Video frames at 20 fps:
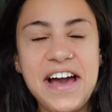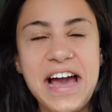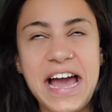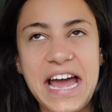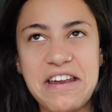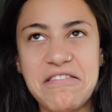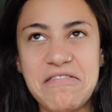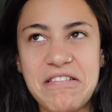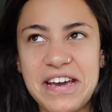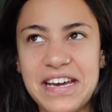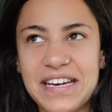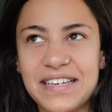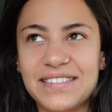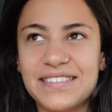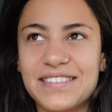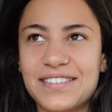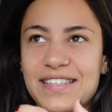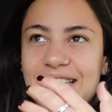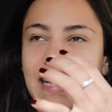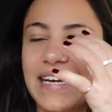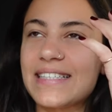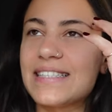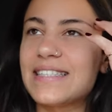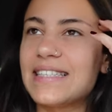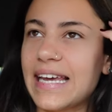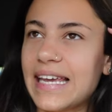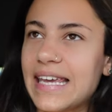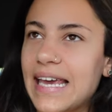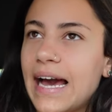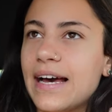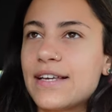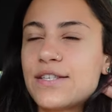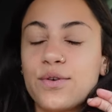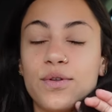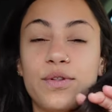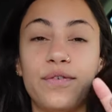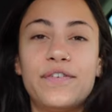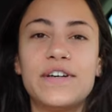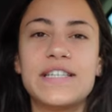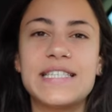Anyway, so that's like, yeah.
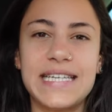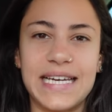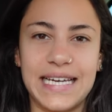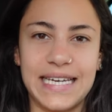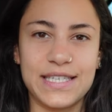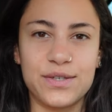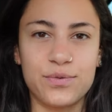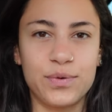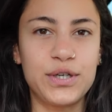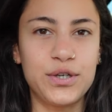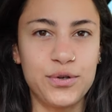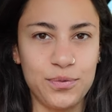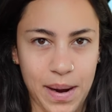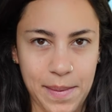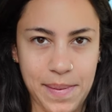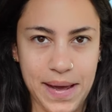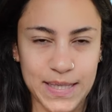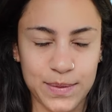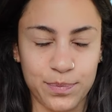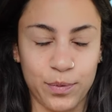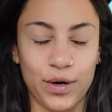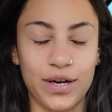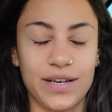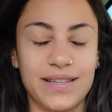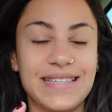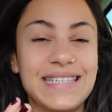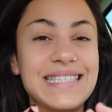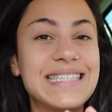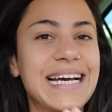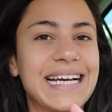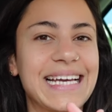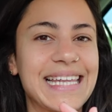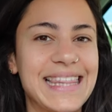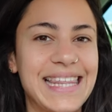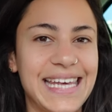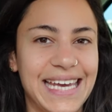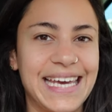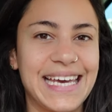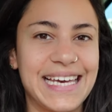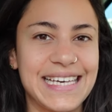So the first thing is renew my passport. The second
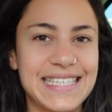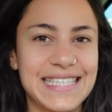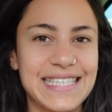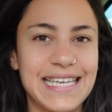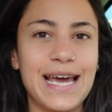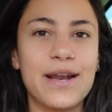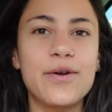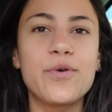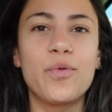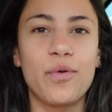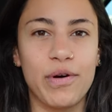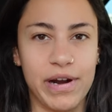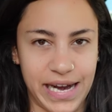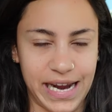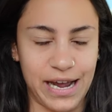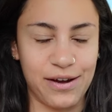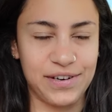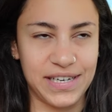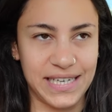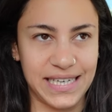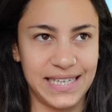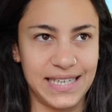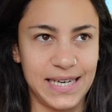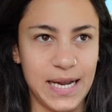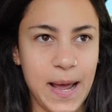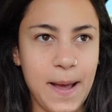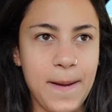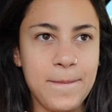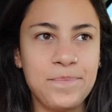thing is get a workout in.